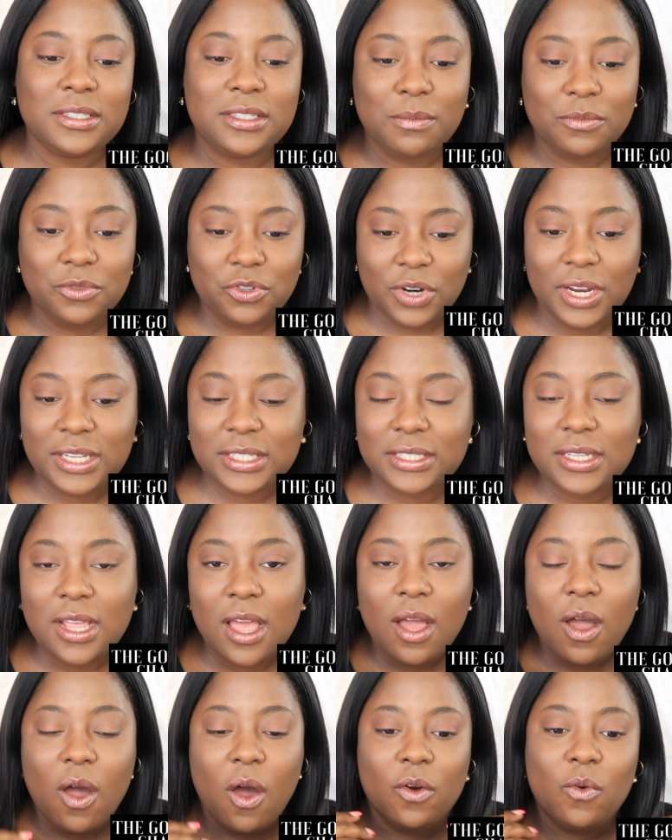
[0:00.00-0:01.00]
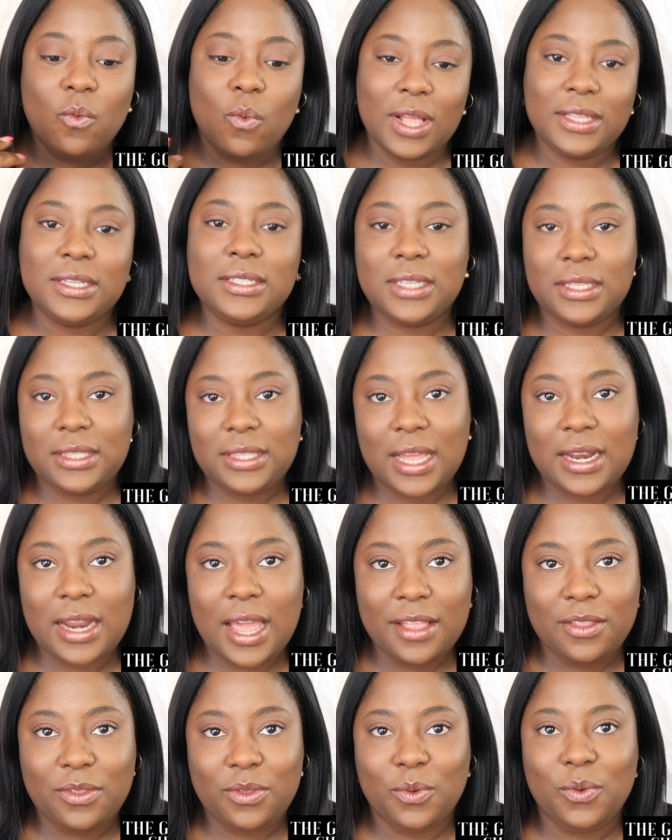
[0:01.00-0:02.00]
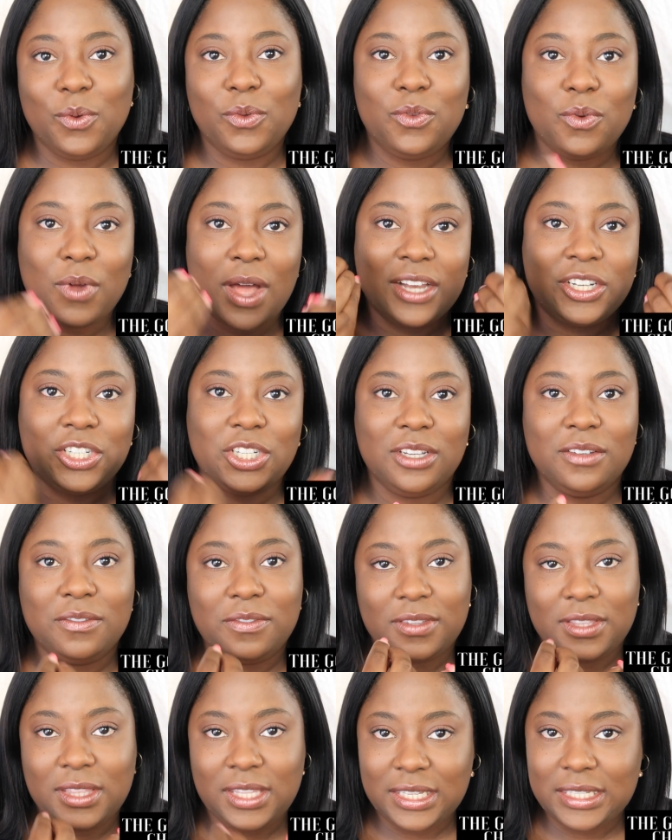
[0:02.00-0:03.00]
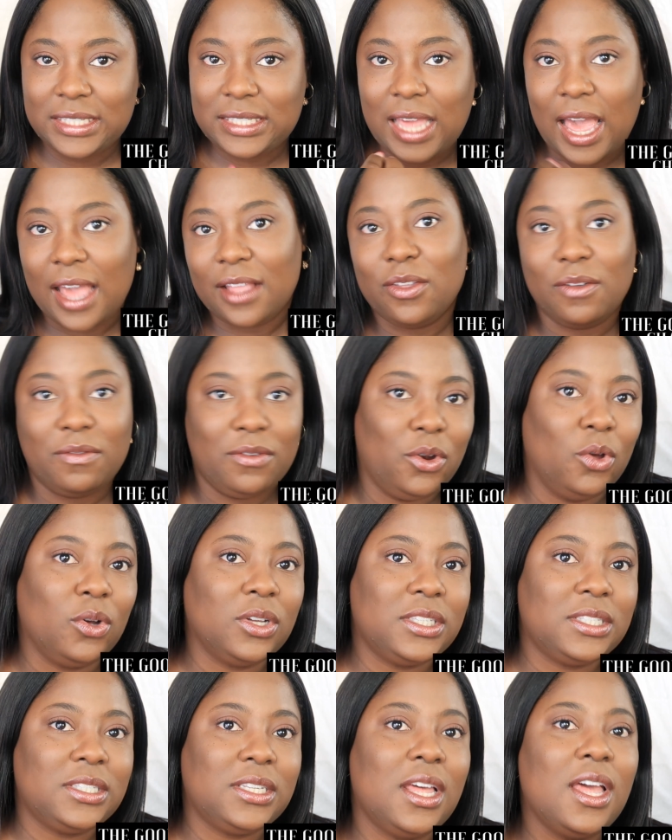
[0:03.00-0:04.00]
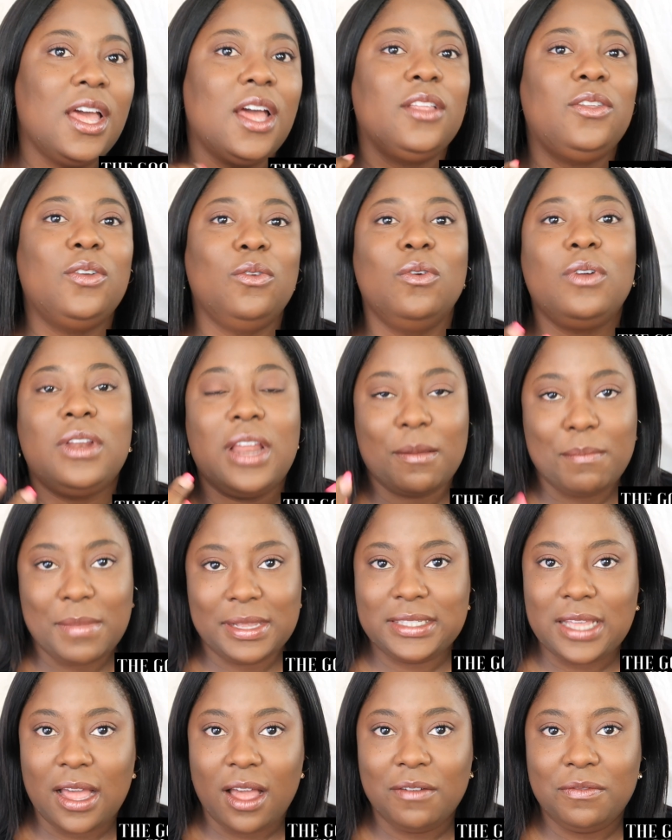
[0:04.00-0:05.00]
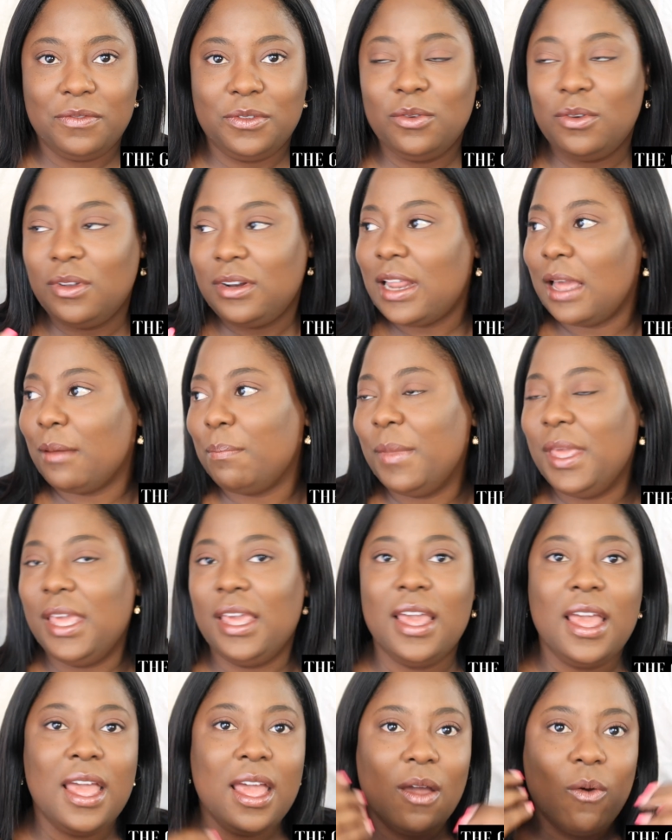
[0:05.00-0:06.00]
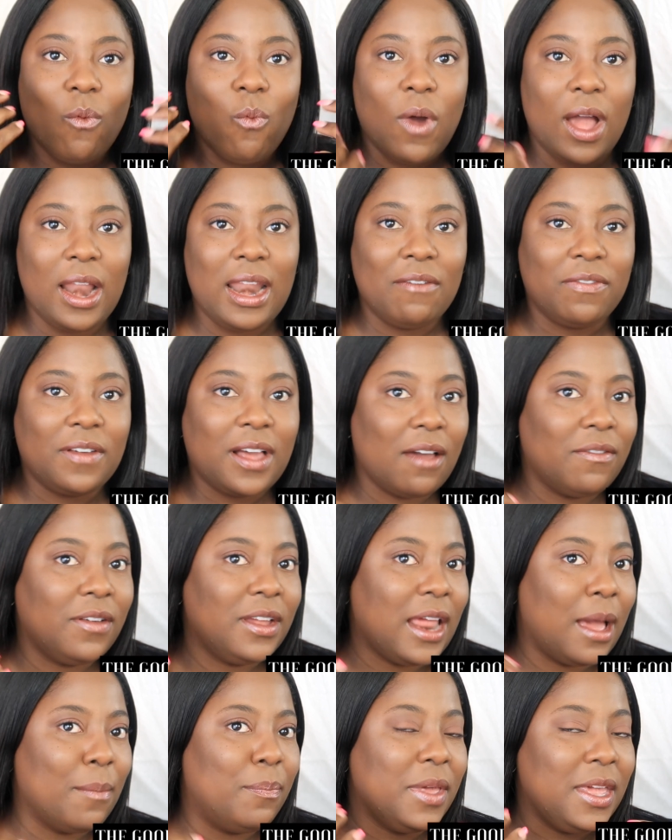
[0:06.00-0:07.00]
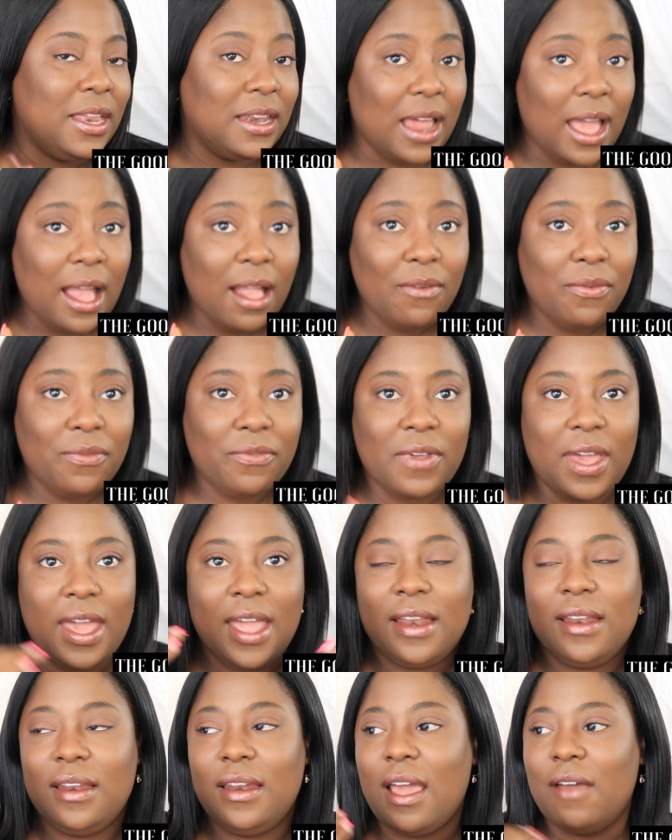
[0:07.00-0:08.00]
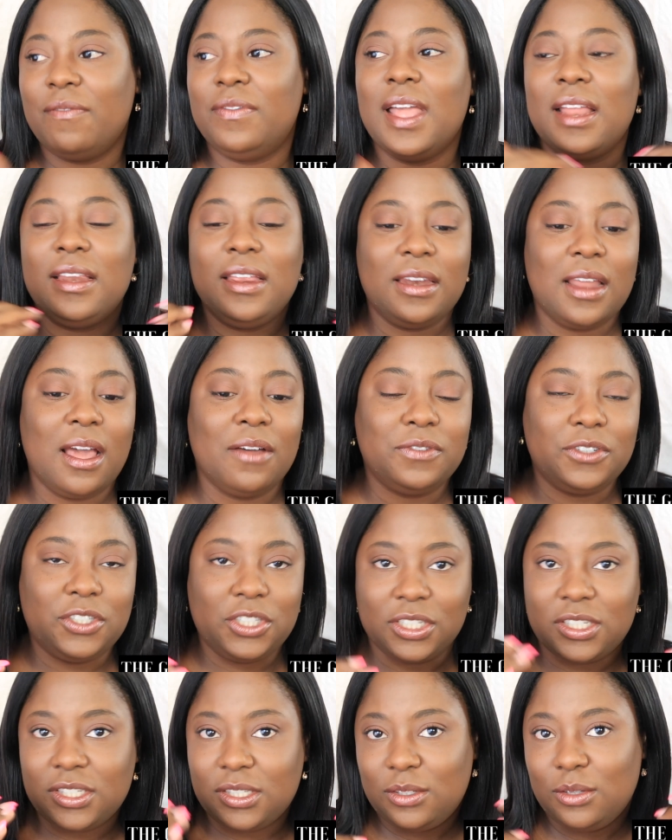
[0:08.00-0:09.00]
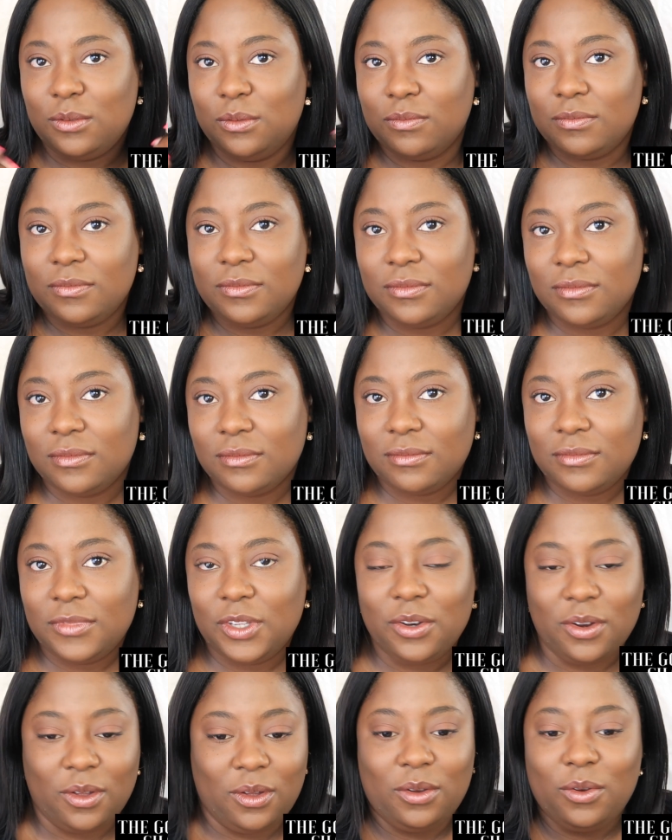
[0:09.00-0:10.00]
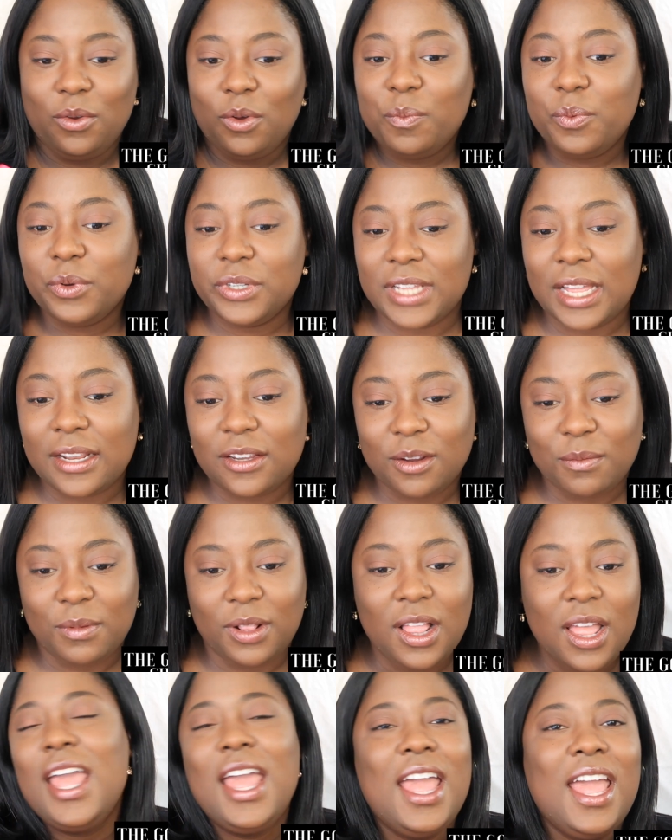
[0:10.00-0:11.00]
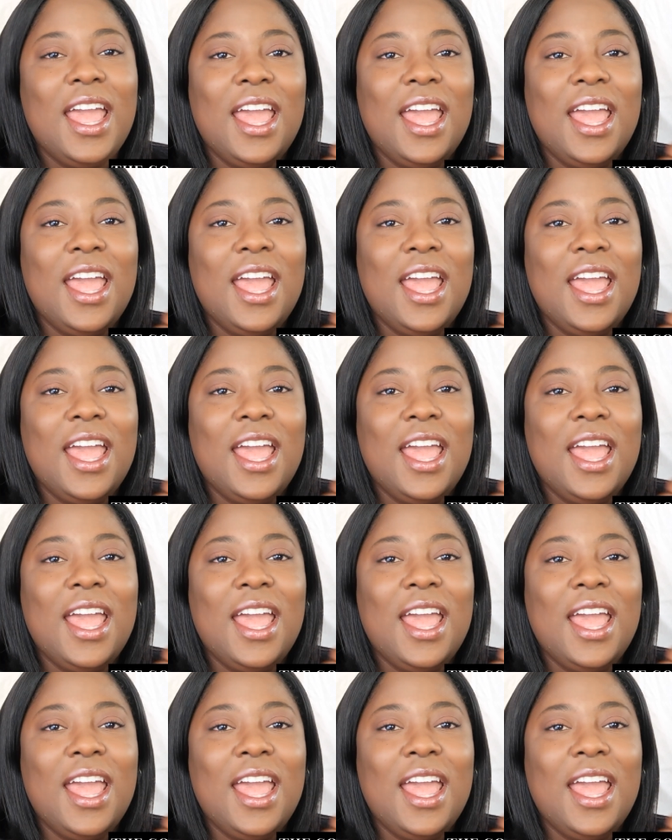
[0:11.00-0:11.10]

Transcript: and some tricks on what is it that I do to achieve these kind of looks, to look like myself, to look like me, while I've covered up enough and I've done enough just to, you know, look presentable.